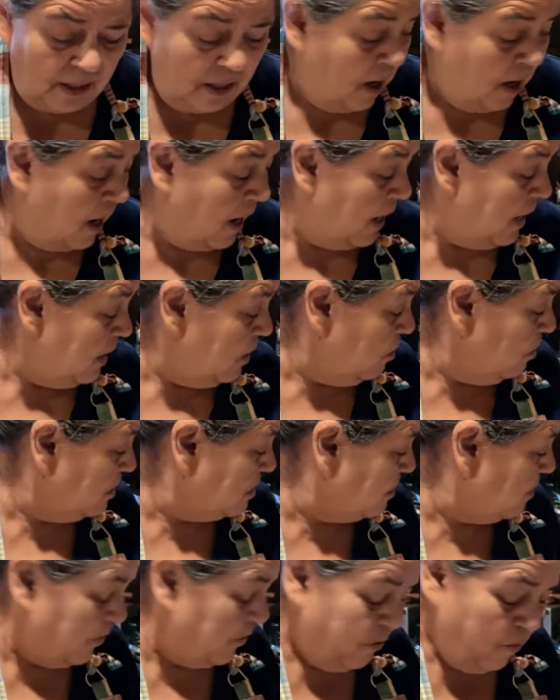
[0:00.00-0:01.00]
I use
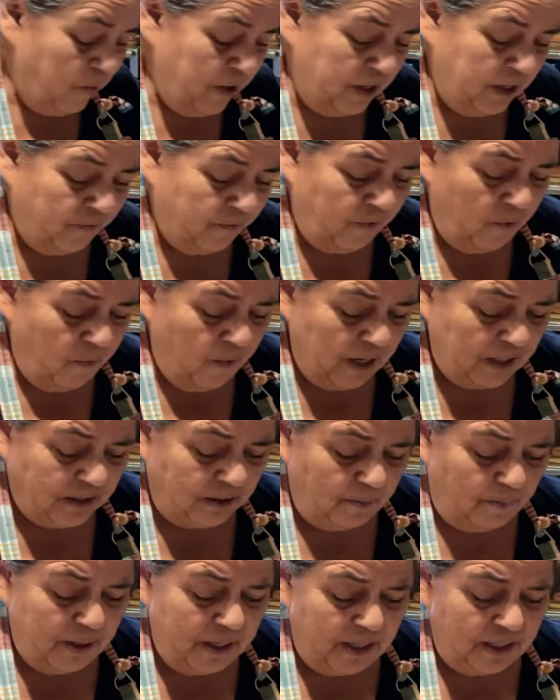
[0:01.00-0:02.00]
about 3 different
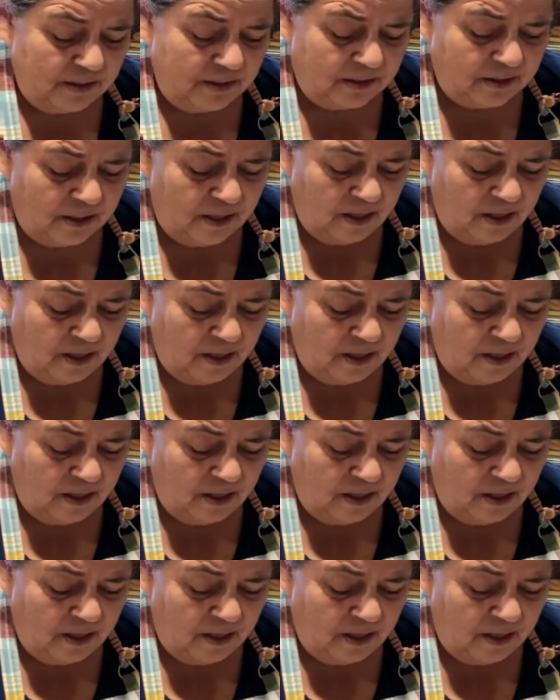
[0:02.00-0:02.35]
recipes,